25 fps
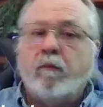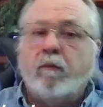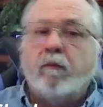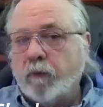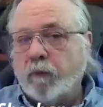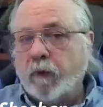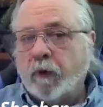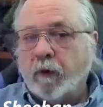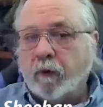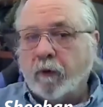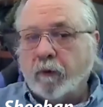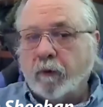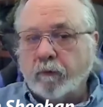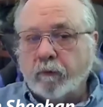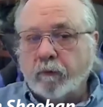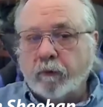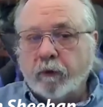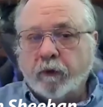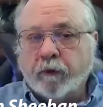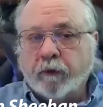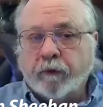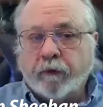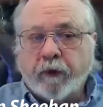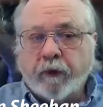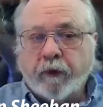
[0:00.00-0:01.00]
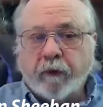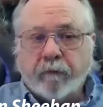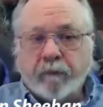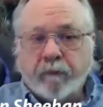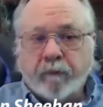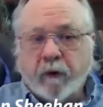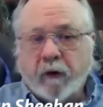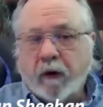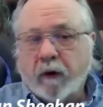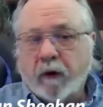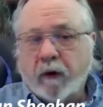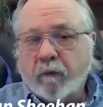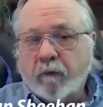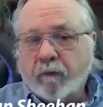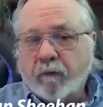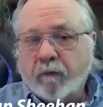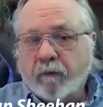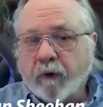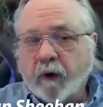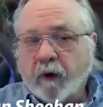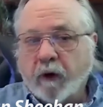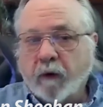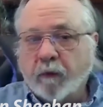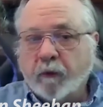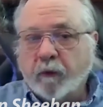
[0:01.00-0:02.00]
your state farm,
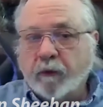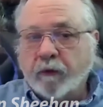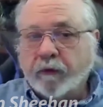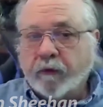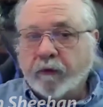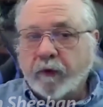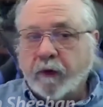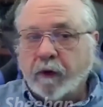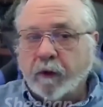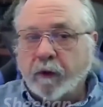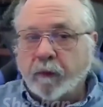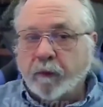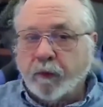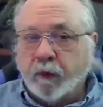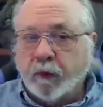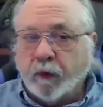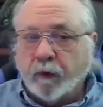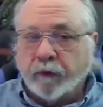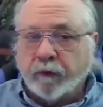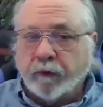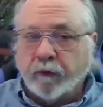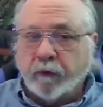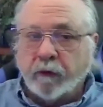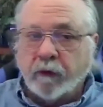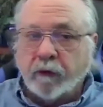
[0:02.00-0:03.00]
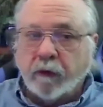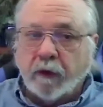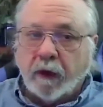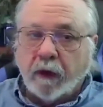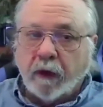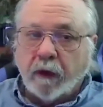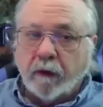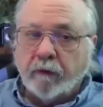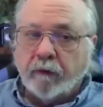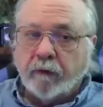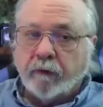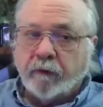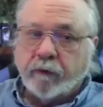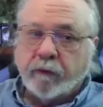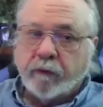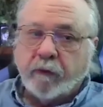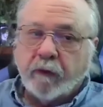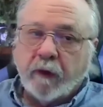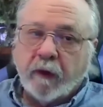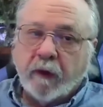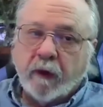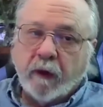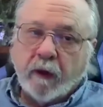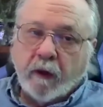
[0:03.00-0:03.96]
farmers, kind of personal lines,